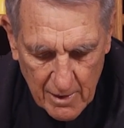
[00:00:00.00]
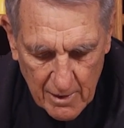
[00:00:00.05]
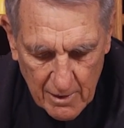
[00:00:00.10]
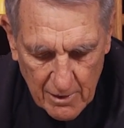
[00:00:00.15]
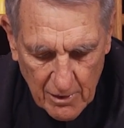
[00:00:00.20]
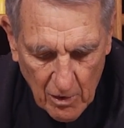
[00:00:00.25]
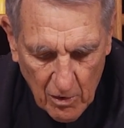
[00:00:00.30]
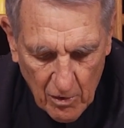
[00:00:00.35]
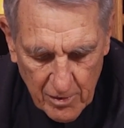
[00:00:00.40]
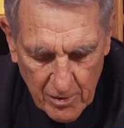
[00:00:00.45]

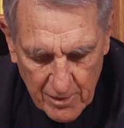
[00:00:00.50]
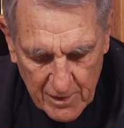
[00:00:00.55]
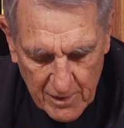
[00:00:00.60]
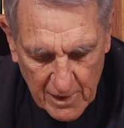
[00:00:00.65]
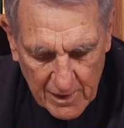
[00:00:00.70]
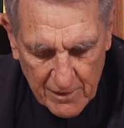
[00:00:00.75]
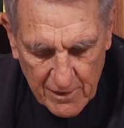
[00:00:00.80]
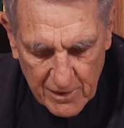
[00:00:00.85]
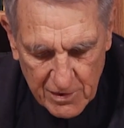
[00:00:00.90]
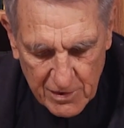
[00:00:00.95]
Note
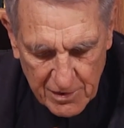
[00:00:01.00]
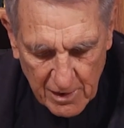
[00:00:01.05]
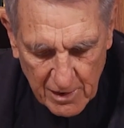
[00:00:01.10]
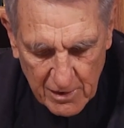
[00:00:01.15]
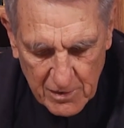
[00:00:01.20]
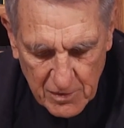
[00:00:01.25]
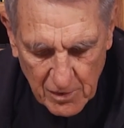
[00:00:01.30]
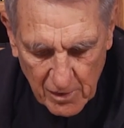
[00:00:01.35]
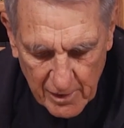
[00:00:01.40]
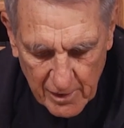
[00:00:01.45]
that the
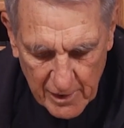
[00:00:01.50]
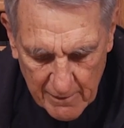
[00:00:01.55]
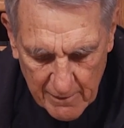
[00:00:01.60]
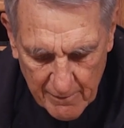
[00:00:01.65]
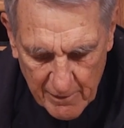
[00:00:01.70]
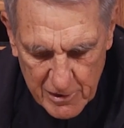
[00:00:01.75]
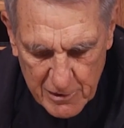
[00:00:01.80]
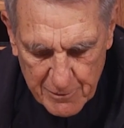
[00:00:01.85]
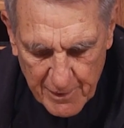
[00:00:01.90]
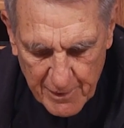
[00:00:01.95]
central
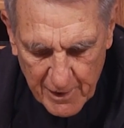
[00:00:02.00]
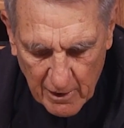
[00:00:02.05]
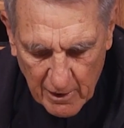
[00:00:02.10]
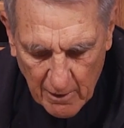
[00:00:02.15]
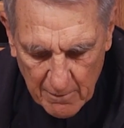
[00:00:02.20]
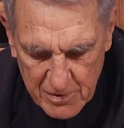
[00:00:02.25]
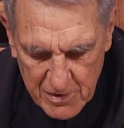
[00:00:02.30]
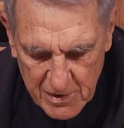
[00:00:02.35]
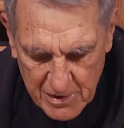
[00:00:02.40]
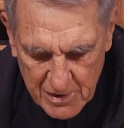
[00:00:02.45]
image
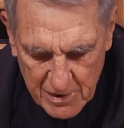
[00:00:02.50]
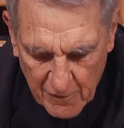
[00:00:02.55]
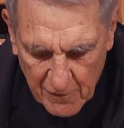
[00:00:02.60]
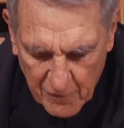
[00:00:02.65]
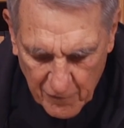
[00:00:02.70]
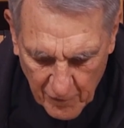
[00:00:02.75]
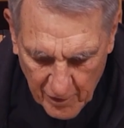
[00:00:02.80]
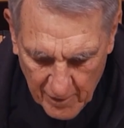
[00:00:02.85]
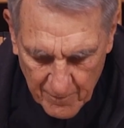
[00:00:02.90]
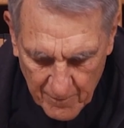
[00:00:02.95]
becomes
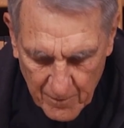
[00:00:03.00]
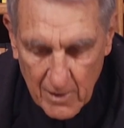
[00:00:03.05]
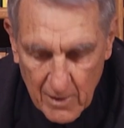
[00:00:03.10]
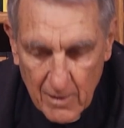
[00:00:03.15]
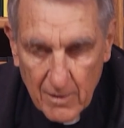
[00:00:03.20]
different.